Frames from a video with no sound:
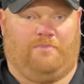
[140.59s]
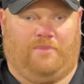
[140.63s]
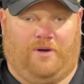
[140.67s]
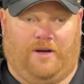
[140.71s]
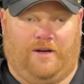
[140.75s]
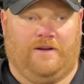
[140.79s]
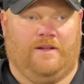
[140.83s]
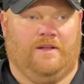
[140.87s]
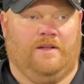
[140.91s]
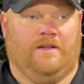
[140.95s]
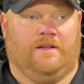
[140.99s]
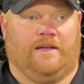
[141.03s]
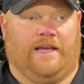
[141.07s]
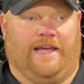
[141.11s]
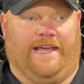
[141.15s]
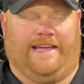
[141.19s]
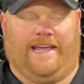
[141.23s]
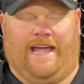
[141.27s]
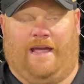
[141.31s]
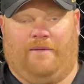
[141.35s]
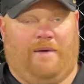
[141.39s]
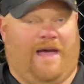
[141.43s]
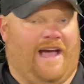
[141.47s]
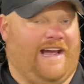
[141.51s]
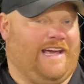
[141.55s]
but he
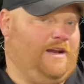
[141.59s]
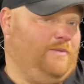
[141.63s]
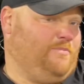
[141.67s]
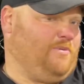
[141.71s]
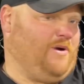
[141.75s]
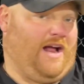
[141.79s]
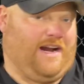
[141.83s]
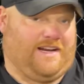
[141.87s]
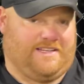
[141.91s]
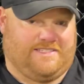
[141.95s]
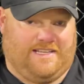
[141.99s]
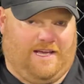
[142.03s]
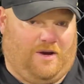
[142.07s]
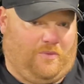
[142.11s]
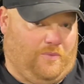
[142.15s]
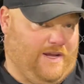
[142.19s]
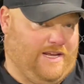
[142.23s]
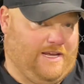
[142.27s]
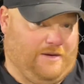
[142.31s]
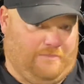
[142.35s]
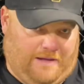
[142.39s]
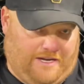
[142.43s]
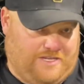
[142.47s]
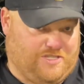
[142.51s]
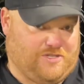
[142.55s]
came back into practice that week
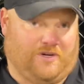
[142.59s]
and made